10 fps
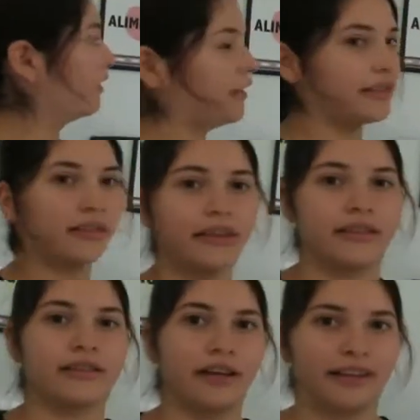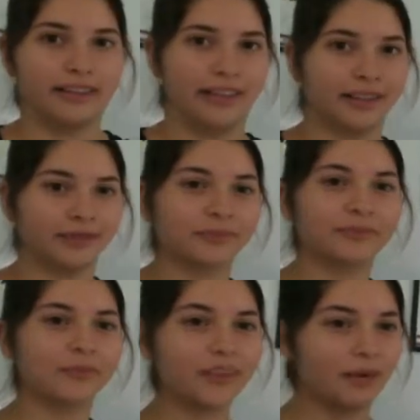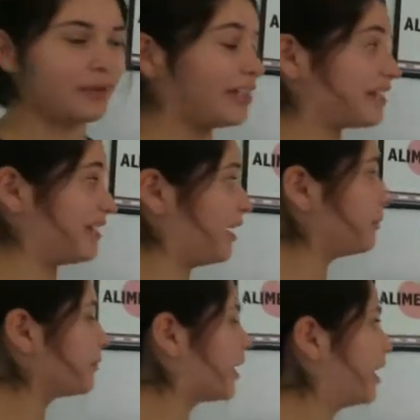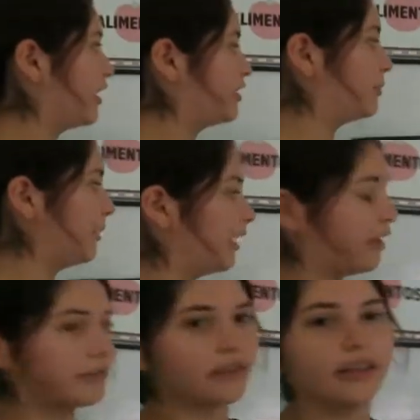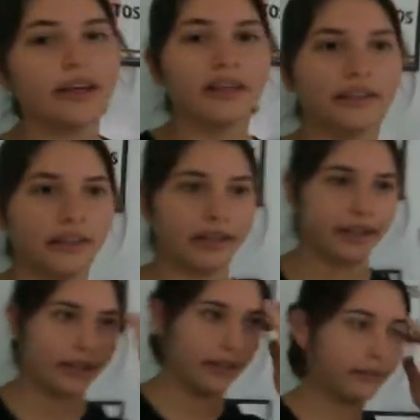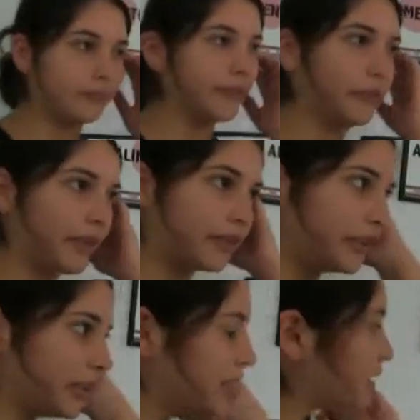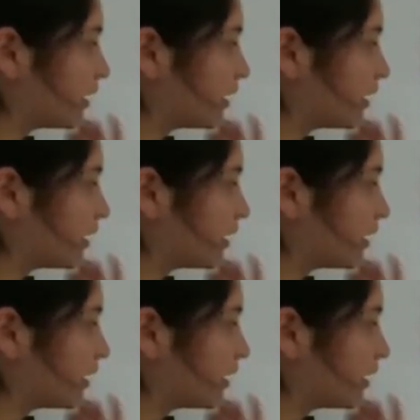This is in the medicine, is because the bacteria